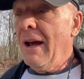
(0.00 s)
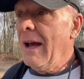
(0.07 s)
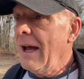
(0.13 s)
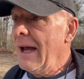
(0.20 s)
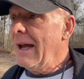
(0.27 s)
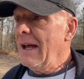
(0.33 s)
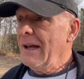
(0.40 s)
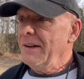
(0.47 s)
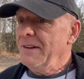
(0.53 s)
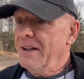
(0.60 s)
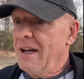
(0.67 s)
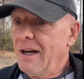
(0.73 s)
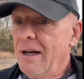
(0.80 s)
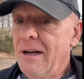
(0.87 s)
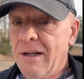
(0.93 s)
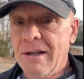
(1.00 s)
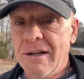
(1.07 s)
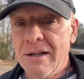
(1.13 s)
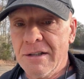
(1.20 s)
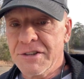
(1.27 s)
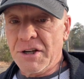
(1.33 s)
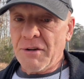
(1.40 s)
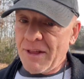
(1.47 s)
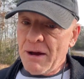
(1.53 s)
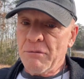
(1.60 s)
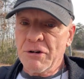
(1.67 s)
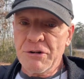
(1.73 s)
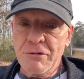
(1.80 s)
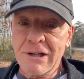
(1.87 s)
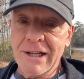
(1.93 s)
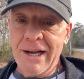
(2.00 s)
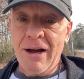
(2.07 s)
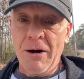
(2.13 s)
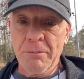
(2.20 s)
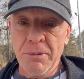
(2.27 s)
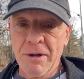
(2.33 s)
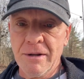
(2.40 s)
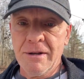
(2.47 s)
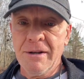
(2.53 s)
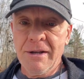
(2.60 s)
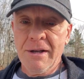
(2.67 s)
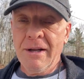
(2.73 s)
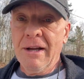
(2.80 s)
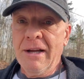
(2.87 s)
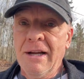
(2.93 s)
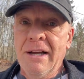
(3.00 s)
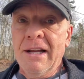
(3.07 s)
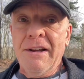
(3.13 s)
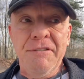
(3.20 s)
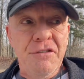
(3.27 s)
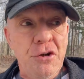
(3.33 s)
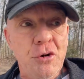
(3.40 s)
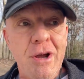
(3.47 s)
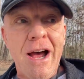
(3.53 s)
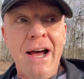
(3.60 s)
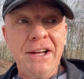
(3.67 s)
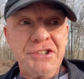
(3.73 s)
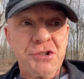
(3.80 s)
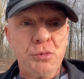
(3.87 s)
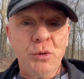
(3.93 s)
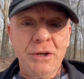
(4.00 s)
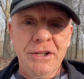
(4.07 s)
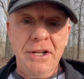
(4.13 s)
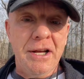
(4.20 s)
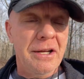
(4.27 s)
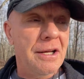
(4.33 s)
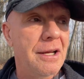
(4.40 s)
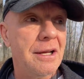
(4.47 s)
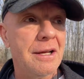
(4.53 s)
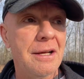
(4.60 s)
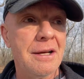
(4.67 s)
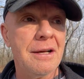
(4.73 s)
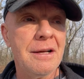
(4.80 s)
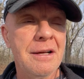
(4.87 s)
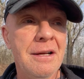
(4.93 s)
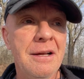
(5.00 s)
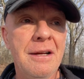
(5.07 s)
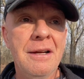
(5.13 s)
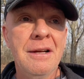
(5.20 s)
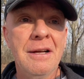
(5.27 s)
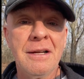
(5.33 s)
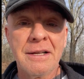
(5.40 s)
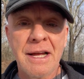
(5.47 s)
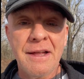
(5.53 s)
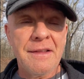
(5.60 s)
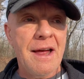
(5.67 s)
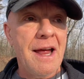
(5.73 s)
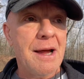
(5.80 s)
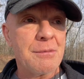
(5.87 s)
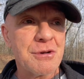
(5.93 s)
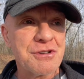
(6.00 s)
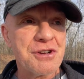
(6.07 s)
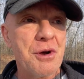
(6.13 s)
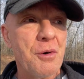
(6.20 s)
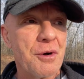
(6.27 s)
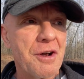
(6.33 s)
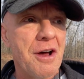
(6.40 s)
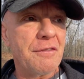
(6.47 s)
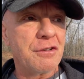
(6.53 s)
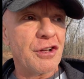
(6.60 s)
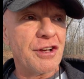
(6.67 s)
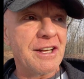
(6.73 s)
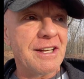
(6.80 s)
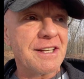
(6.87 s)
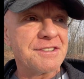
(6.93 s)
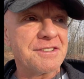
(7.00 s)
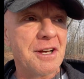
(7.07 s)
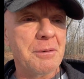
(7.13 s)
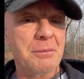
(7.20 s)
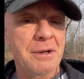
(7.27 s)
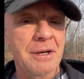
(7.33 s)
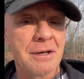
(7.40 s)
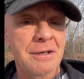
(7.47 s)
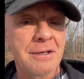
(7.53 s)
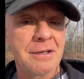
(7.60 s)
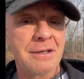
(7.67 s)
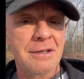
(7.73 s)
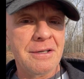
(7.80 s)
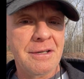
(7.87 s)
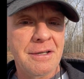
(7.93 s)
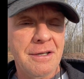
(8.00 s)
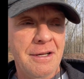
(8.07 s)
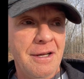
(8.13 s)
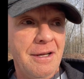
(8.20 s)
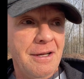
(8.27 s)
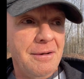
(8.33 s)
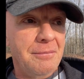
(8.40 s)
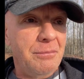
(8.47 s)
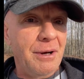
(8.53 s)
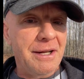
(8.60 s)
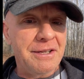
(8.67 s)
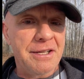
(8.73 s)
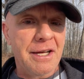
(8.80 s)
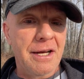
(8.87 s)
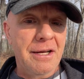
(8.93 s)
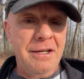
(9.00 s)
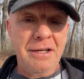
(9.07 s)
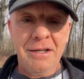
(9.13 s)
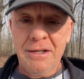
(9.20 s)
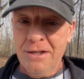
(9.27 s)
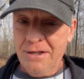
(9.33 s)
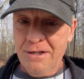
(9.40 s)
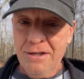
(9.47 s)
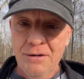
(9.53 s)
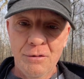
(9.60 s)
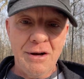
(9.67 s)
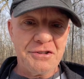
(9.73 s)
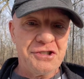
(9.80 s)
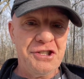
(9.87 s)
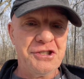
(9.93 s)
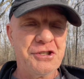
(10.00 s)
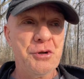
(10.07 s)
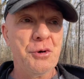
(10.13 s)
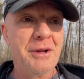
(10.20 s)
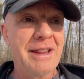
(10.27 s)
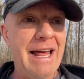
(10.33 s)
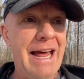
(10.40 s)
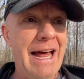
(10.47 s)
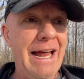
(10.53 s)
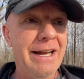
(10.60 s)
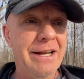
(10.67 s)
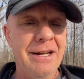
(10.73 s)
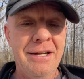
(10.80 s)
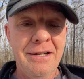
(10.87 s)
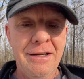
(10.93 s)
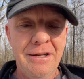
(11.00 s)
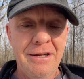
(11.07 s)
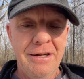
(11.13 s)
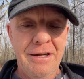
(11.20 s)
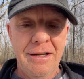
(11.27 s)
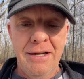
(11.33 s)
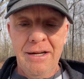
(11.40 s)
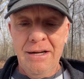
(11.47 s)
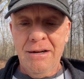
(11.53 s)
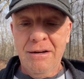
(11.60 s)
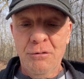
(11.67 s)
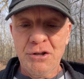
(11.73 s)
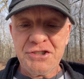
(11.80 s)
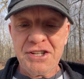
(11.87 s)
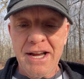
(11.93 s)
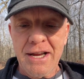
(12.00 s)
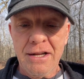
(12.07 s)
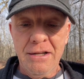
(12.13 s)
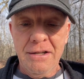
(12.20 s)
And so that would really help if you guys would. Okay, the hammer's going off looking at something here. But while she's doing that, here, one sec.